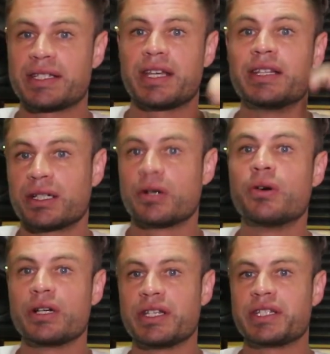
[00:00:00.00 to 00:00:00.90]
So in the
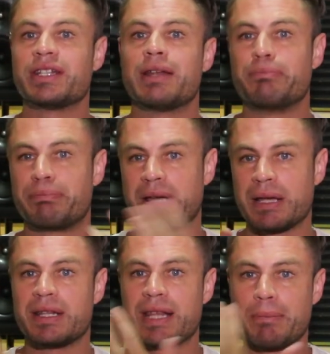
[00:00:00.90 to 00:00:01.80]
corners, it
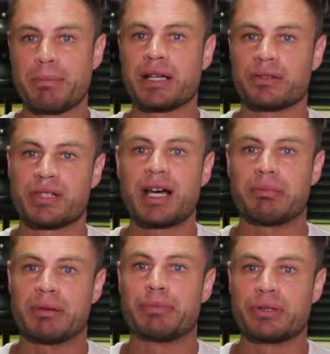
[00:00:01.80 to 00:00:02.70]
then bundles
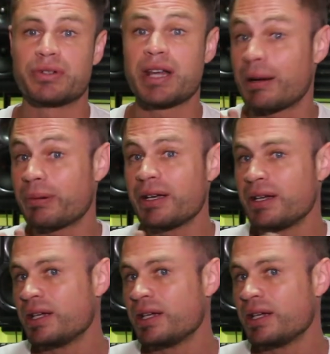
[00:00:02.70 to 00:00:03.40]
up, it builds up.